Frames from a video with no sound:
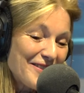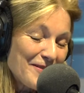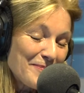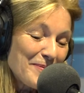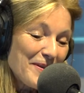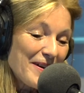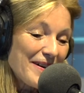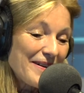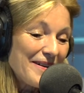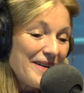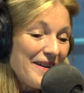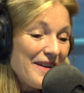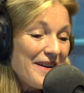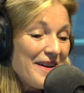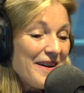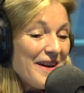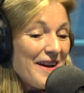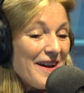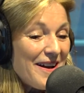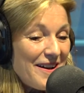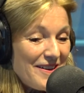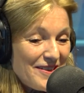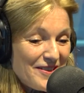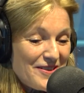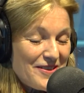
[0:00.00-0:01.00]
Sabine,
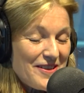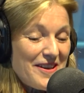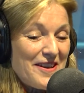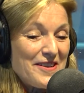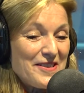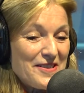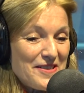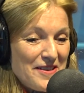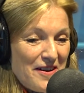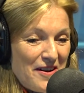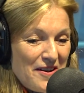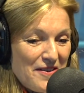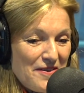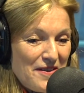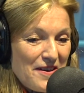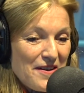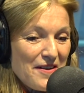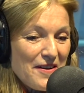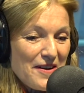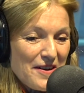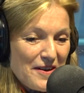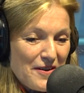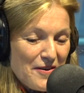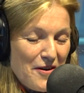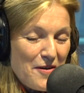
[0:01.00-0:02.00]
as as I
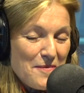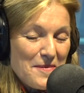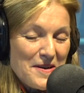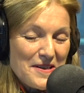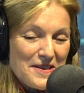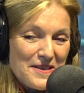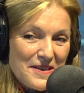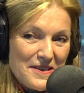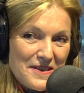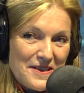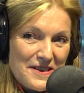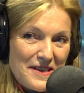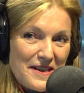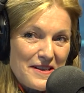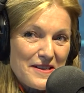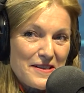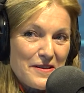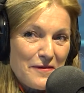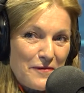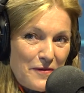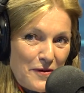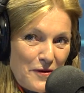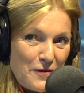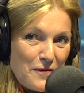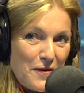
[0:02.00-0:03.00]
think I commented, sent
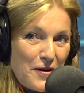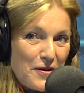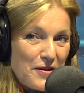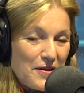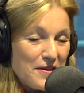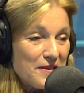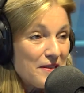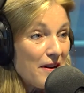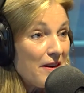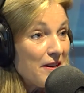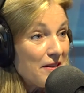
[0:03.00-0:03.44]
a few photos.